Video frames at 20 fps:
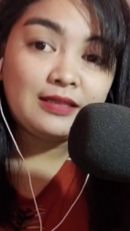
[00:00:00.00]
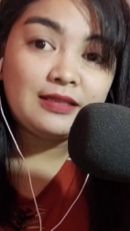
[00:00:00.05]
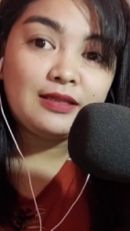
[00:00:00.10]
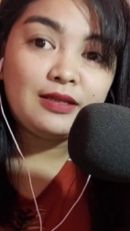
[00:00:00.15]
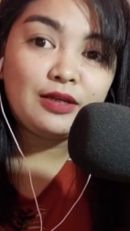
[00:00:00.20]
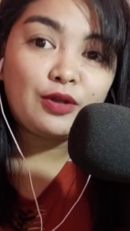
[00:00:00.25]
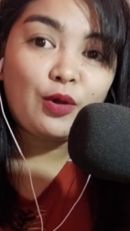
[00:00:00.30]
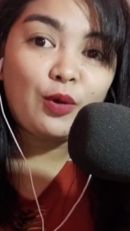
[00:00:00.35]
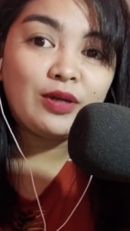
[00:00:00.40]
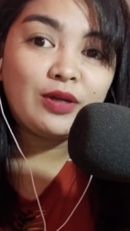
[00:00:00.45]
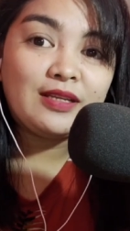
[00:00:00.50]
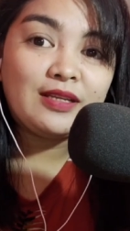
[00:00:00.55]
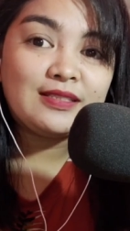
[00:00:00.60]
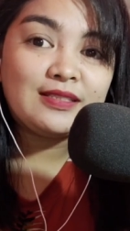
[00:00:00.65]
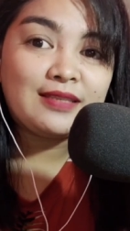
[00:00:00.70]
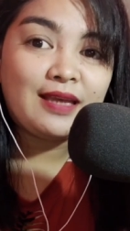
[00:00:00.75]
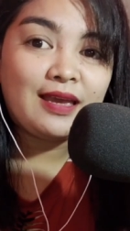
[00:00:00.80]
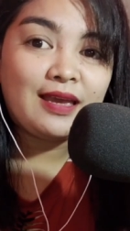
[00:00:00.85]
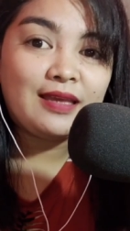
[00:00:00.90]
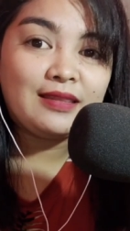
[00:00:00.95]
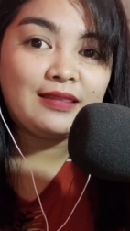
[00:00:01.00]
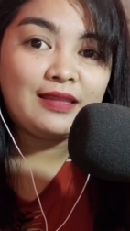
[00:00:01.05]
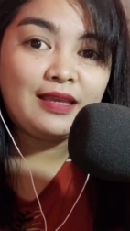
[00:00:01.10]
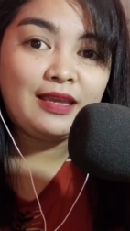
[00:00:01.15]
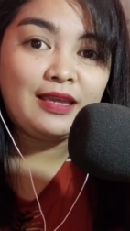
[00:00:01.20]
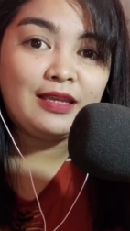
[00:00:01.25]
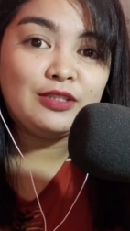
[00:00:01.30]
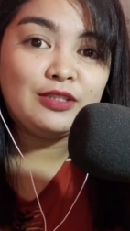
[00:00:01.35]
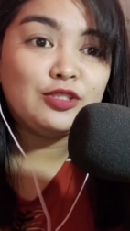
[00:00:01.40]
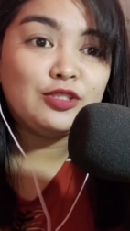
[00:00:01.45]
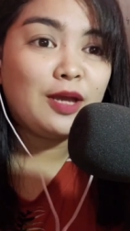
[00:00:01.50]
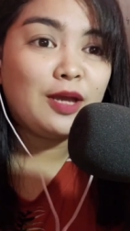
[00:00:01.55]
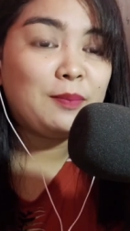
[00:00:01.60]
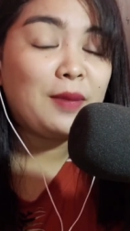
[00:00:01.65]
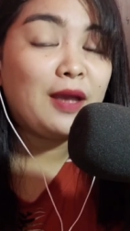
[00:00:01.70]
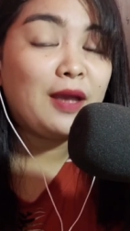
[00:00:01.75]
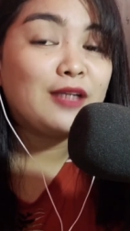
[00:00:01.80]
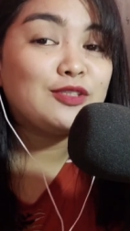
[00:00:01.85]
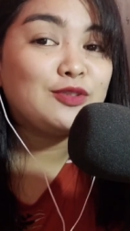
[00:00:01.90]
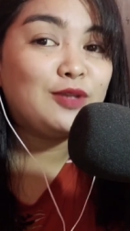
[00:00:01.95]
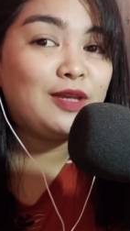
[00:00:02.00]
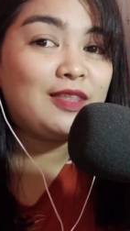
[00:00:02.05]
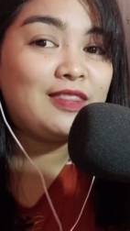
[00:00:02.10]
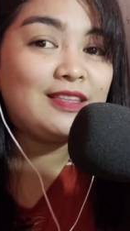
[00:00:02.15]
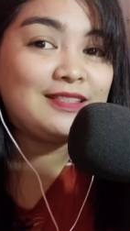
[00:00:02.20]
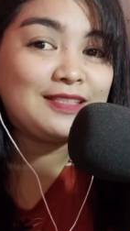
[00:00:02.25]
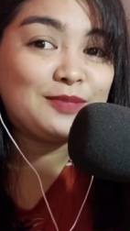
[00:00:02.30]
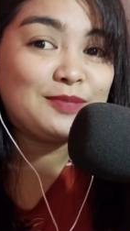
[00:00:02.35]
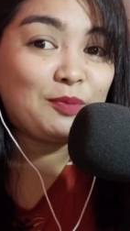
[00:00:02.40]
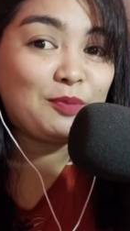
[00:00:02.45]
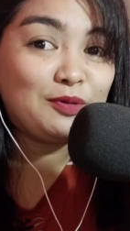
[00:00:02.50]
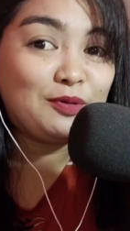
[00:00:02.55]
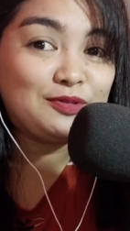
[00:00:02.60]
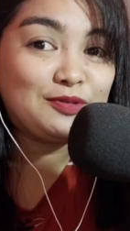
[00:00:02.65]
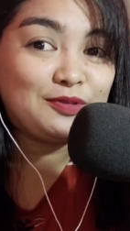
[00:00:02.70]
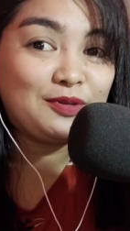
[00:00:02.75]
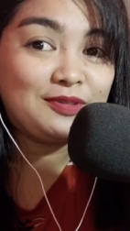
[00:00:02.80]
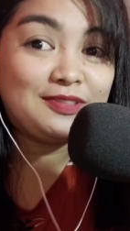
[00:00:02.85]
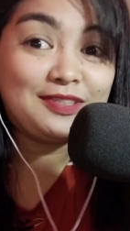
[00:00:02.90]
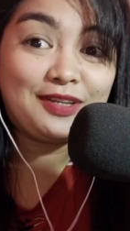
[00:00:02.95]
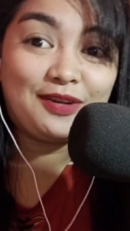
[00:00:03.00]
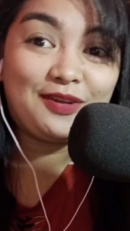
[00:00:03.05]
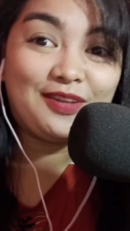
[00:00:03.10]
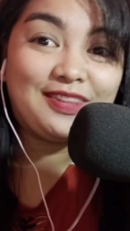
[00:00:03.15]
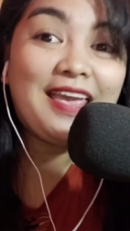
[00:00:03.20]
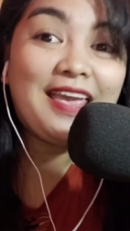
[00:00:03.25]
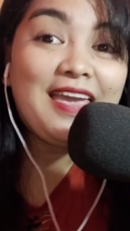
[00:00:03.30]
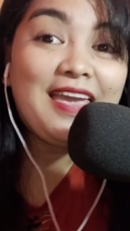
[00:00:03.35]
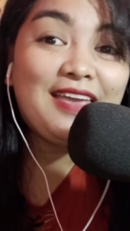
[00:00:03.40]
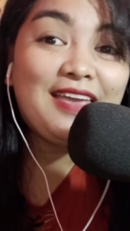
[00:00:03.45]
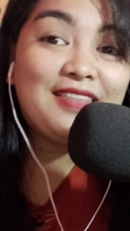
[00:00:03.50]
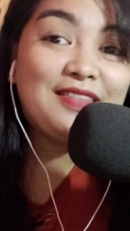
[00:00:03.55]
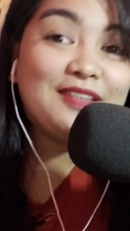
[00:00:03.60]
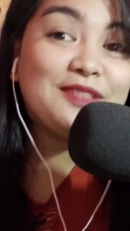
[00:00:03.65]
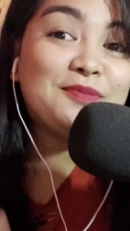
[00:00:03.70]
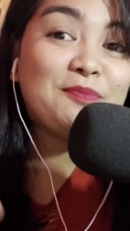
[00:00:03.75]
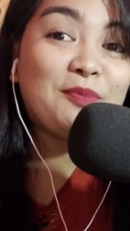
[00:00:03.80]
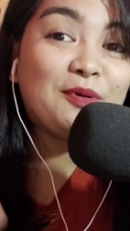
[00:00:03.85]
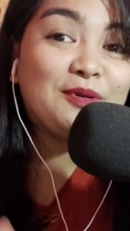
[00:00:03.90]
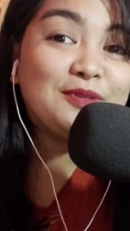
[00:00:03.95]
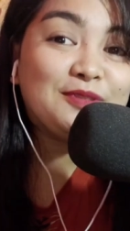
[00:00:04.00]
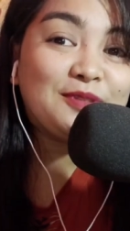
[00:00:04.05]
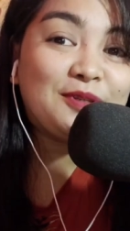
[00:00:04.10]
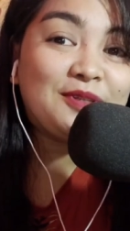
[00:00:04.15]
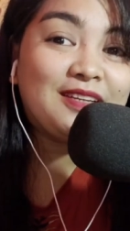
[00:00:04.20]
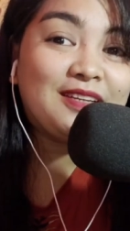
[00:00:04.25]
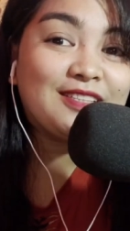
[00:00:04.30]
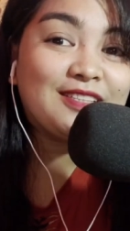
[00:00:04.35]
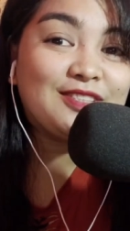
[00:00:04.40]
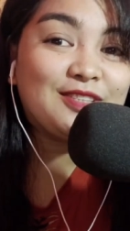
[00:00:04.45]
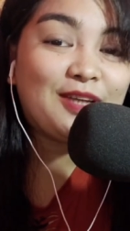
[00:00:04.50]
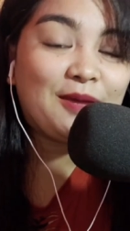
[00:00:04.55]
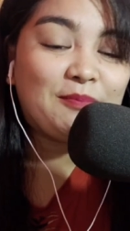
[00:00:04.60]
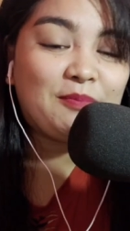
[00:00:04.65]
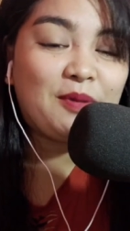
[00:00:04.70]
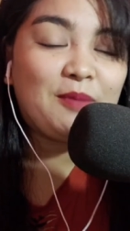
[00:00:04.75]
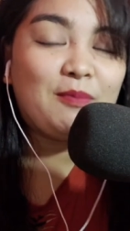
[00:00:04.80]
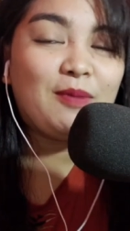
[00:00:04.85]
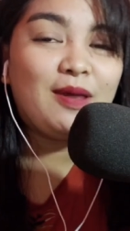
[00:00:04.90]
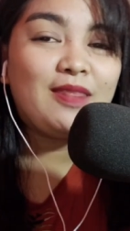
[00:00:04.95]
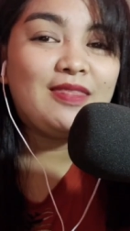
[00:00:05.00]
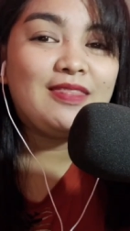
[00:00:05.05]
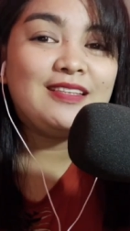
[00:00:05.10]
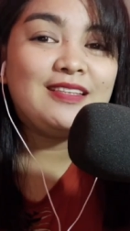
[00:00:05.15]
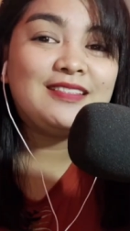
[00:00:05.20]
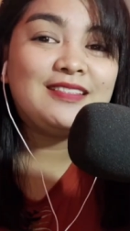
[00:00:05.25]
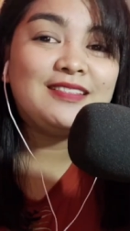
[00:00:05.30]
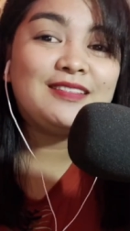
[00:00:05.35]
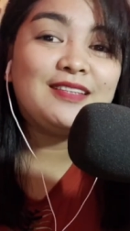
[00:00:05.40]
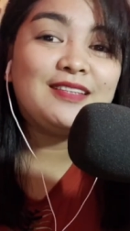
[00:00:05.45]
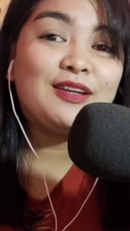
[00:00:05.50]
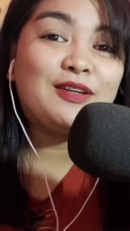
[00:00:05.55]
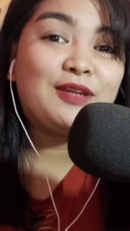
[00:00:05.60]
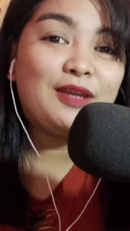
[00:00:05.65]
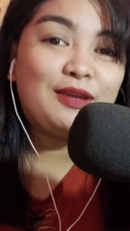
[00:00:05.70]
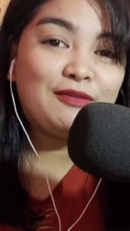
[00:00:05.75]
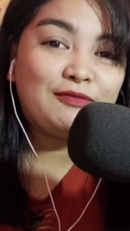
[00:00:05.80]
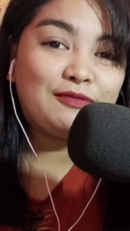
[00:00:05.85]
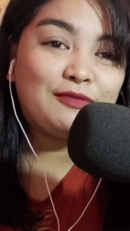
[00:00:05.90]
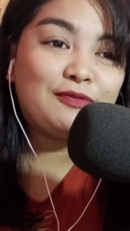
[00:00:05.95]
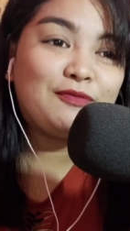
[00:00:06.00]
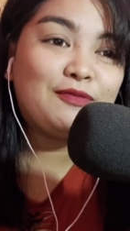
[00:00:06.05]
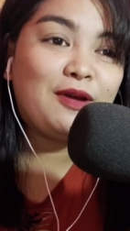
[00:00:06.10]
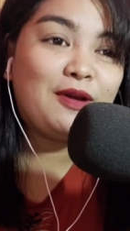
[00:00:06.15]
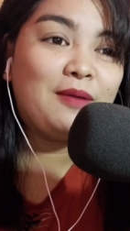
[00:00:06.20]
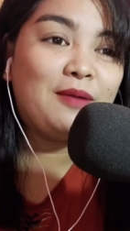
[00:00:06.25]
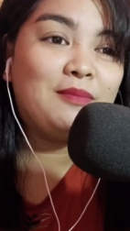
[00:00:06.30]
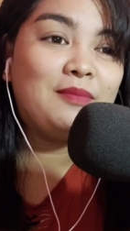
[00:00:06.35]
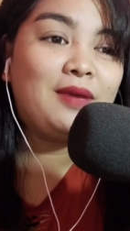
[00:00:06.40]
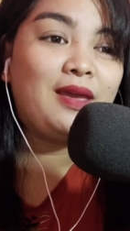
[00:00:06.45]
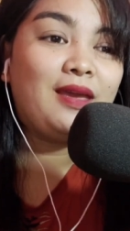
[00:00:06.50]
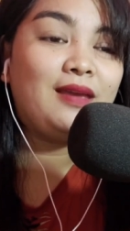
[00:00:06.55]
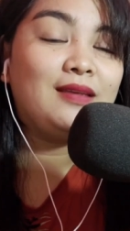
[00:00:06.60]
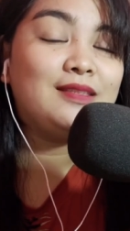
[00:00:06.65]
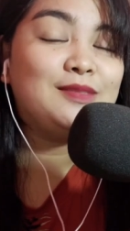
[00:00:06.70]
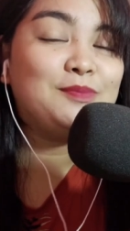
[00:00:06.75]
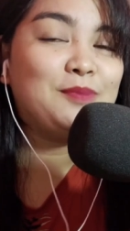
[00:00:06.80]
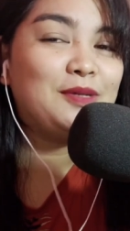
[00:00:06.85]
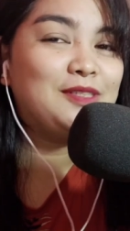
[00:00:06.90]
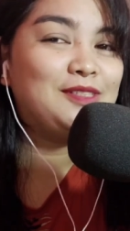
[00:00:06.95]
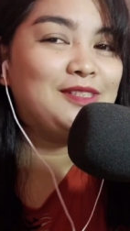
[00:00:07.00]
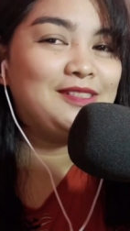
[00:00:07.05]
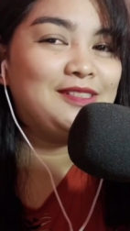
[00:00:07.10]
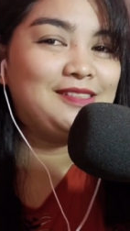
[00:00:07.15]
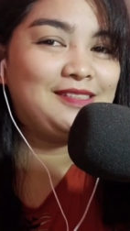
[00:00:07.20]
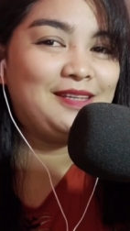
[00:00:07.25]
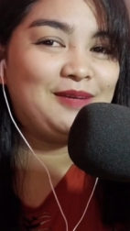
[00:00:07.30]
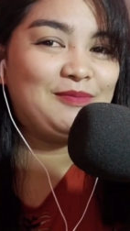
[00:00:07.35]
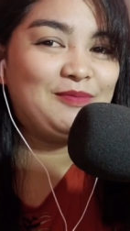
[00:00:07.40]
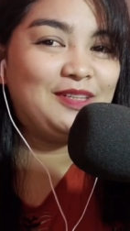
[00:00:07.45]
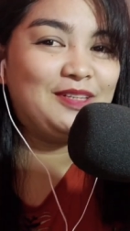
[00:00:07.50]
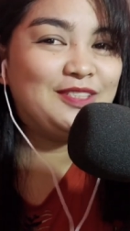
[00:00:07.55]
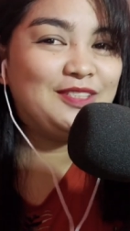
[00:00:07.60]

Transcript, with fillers: recording set in Shopee. Actually, this is sponsored. Charot. Hindi sponsored ng Shopee, but this is a gift from a special someone.